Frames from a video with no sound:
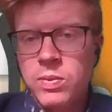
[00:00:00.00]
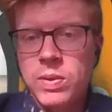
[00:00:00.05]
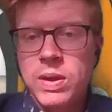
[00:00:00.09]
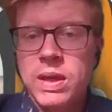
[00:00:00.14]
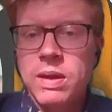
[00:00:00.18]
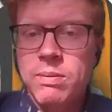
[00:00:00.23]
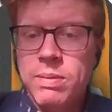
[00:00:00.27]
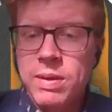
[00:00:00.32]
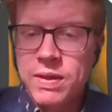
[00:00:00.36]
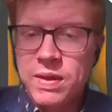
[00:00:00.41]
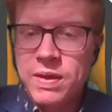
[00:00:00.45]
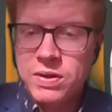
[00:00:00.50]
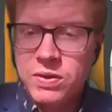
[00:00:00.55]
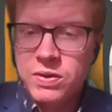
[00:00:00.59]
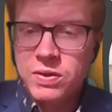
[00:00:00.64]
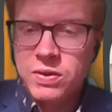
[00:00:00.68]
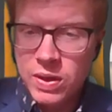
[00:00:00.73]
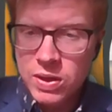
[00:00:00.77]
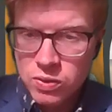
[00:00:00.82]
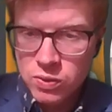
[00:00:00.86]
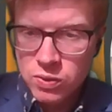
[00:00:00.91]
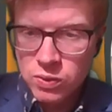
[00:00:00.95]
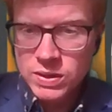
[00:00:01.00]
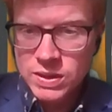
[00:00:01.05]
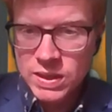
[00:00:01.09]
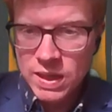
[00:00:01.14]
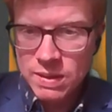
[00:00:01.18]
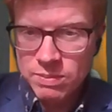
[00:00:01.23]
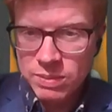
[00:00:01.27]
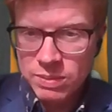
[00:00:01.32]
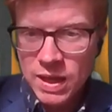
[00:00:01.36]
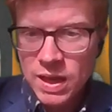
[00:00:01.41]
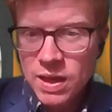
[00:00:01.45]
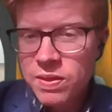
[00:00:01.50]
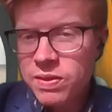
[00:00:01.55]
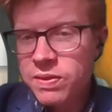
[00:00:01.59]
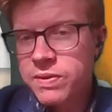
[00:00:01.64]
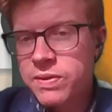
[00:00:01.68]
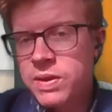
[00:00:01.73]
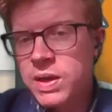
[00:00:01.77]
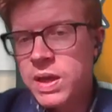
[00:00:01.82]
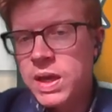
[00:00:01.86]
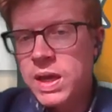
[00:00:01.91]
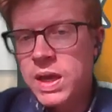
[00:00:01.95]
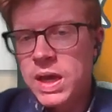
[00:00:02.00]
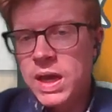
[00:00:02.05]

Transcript: We compare that to our short day plants,